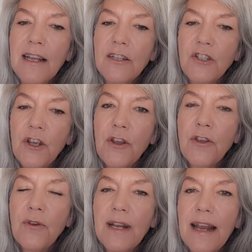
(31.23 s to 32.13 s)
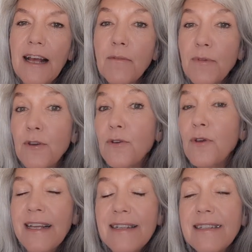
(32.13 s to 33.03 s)
show you and help
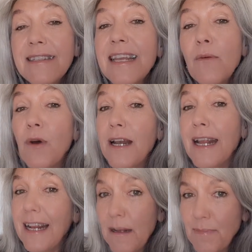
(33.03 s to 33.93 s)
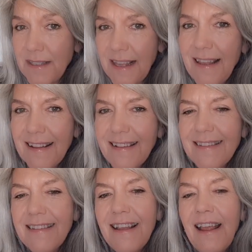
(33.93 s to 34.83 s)
you see what an eclipse
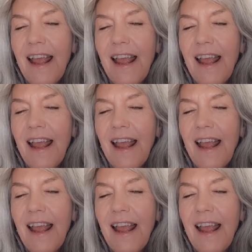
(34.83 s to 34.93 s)
is,